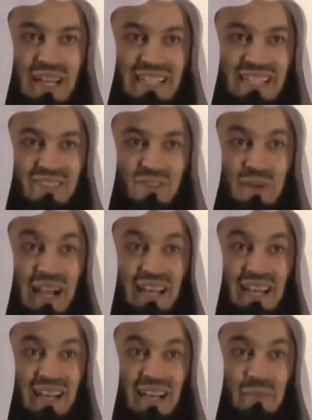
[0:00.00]
And I said,
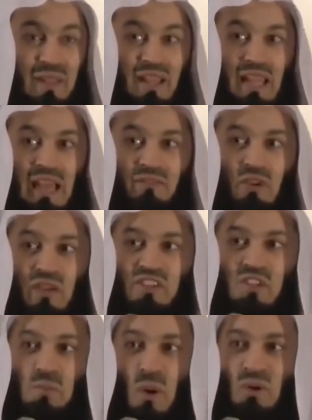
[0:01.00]
Subhanallah, have you ever
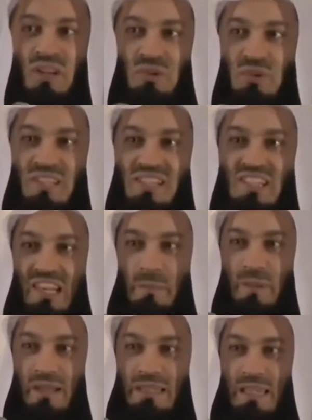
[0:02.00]
spoken to the
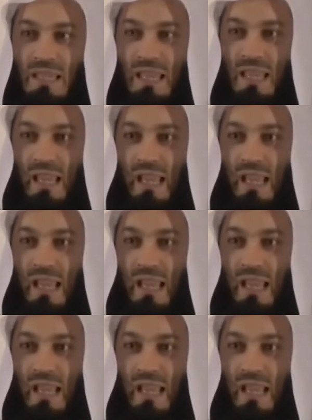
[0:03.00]
celebrity?